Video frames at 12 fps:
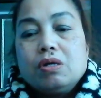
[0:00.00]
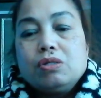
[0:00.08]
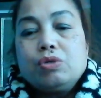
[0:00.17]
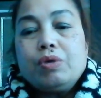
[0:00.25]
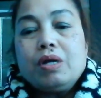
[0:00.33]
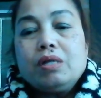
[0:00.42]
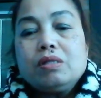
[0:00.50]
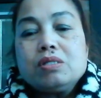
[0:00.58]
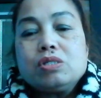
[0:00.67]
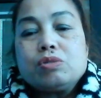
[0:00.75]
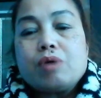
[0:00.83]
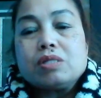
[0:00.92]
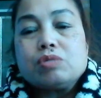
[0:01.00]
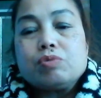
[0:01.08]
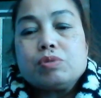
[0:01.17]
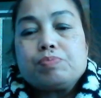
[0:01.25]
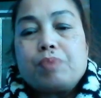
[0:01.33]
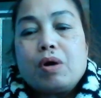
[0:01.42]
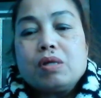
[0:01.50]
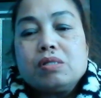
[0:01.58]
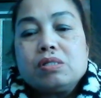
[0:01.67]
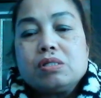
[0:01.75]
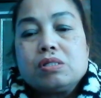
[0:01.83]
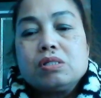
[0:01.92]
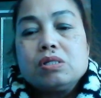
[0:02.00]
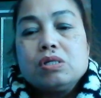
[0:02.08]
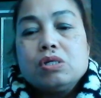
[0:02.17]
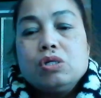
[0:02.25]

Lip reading: During the stress response,